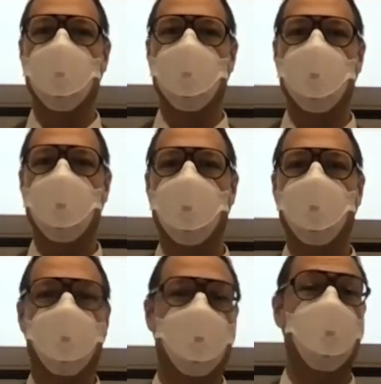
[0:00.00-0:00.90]

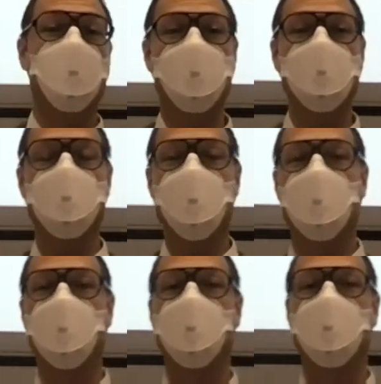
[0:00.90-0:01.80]
And if we go even
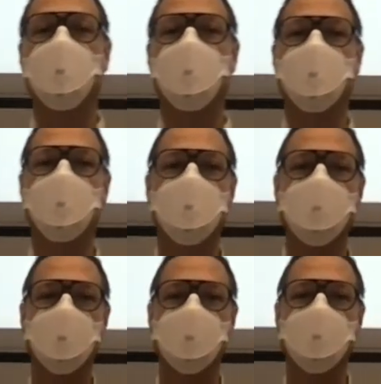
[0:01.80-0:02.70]
smaller, this
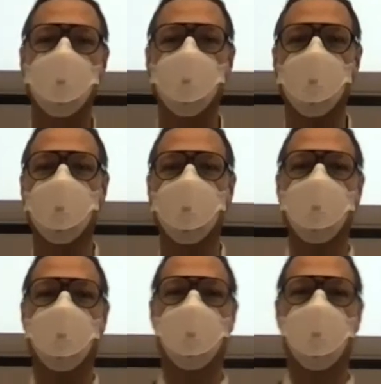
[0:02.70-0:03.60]
is a
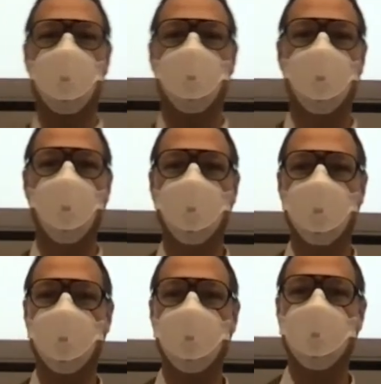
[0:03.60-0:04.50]
single
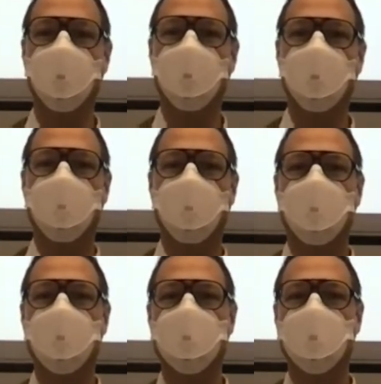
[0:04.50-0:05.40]
protein.
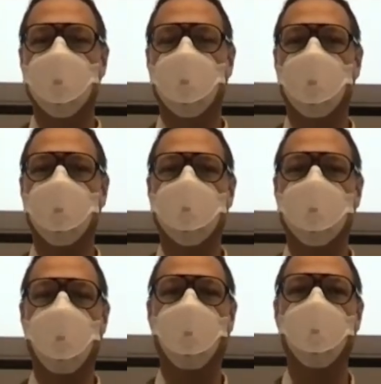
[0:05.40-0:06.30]
This is
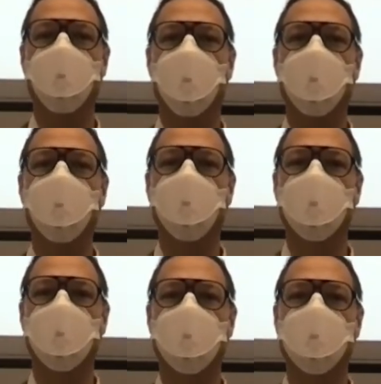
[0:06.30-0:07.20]
an antibody
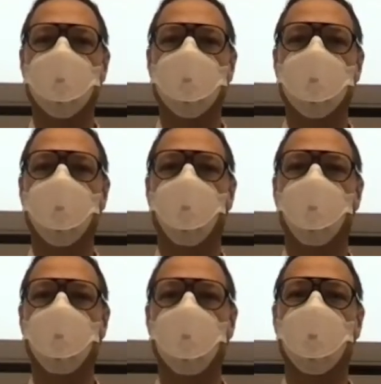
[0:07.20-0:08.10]
which has these
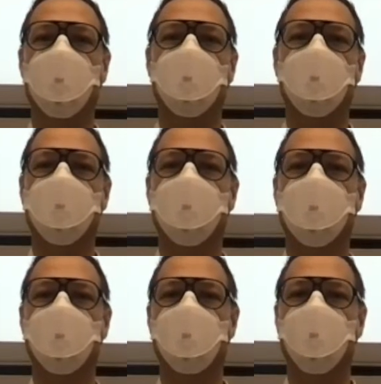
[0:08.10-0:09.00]
3 little
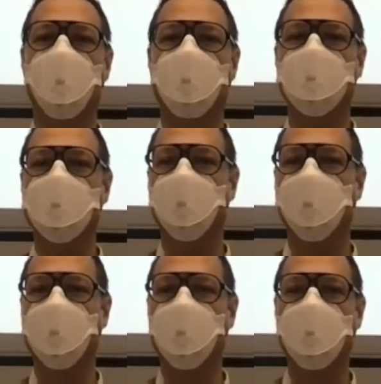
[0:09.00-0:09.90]
domains,
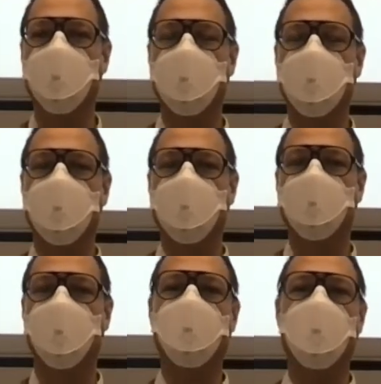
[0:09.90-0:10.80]

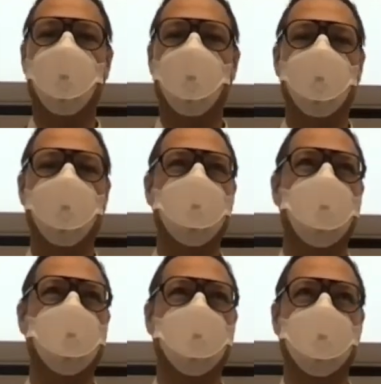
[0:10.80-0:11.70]
10 nanometer
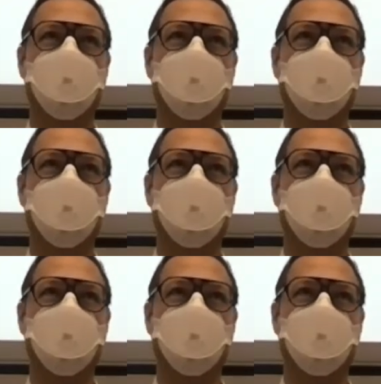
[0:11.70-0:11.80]
size.